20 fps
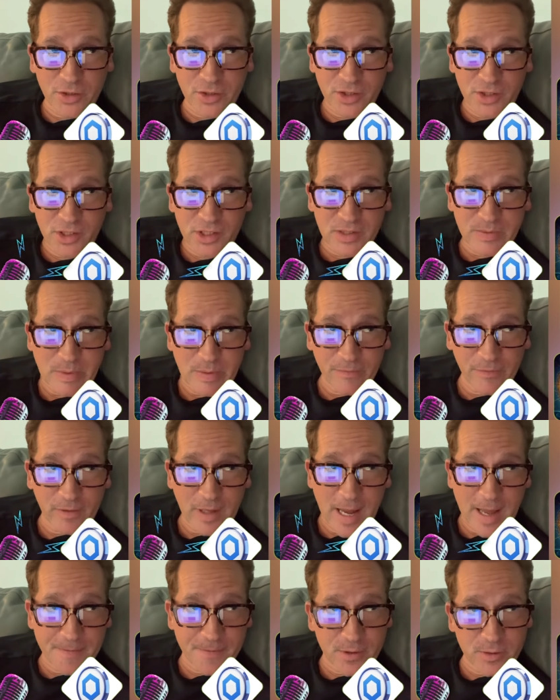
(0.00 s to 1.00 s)
It's just been
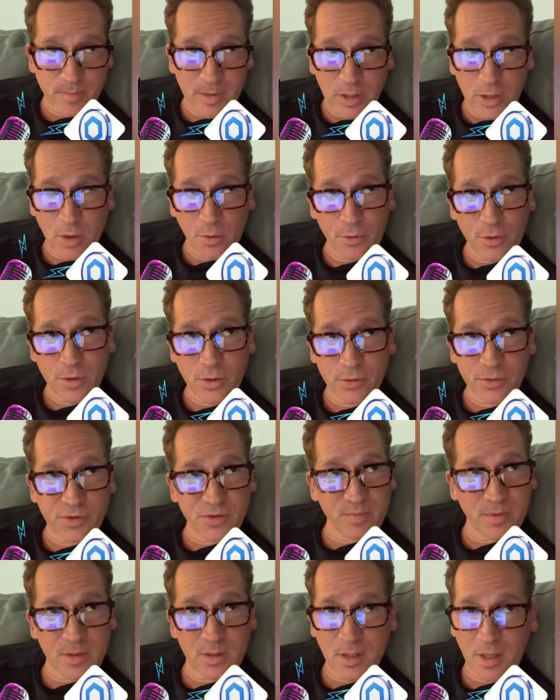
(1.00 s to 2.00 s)
flat. There's been no news. There's
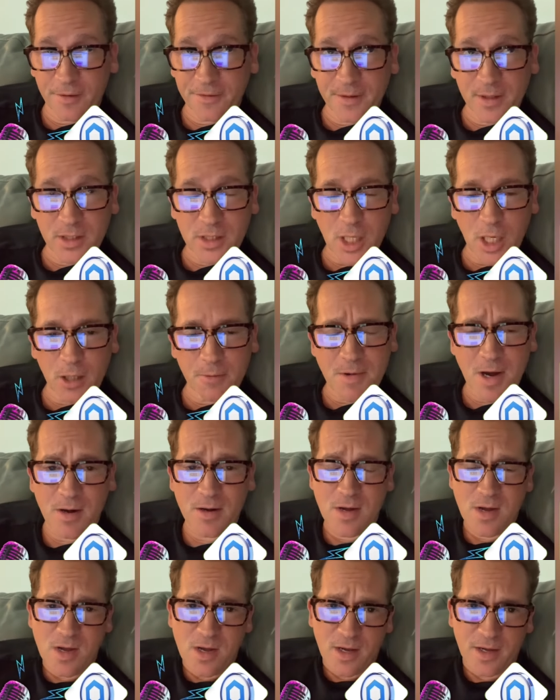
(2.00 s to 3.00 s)
been nothing to talk about.
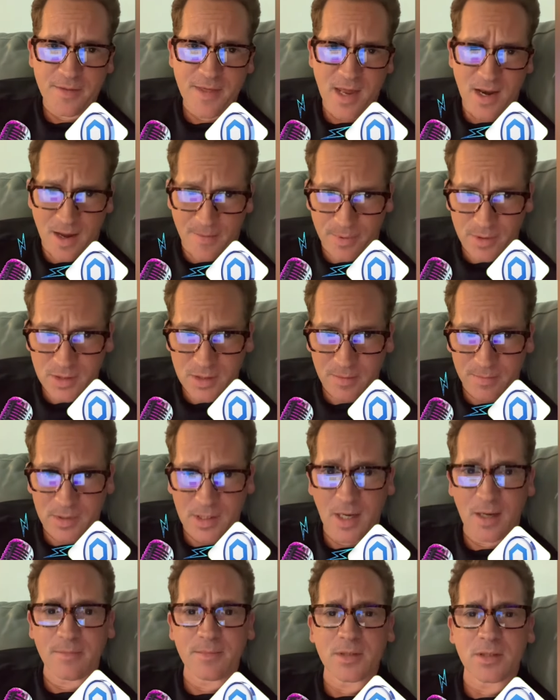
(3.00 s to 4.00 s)
And that happens
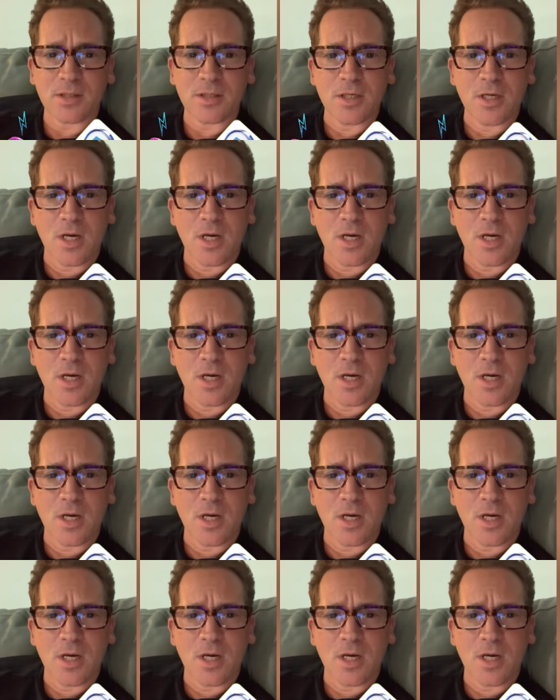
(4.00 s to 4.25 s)
sometimes.